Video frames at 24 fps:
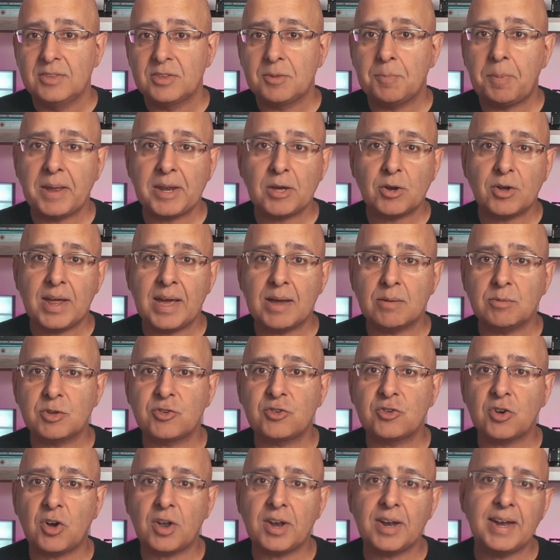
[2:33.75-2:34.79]
Depending on how it's
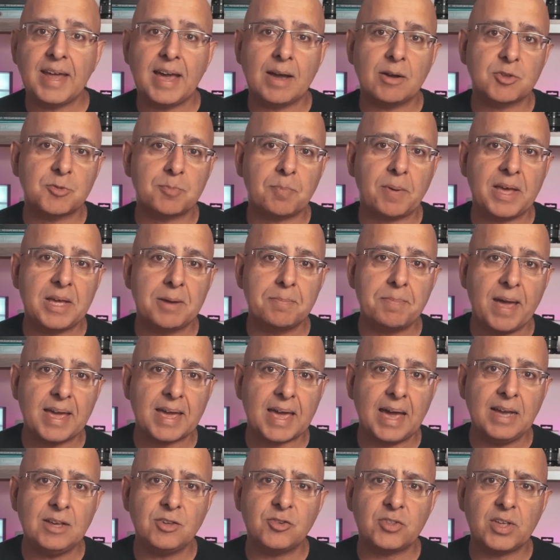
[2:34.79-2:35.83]
shot and how it's played back,
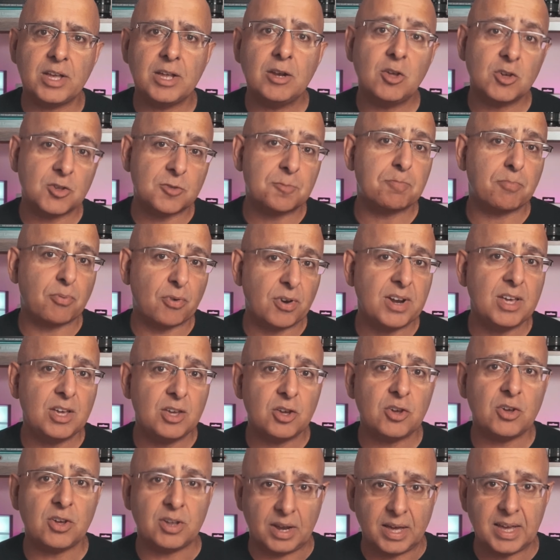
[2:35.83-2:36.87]
H D looks pretty
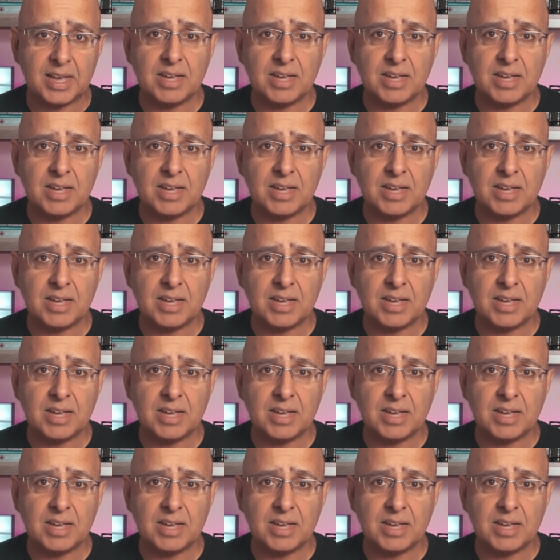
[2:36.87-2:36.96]
good.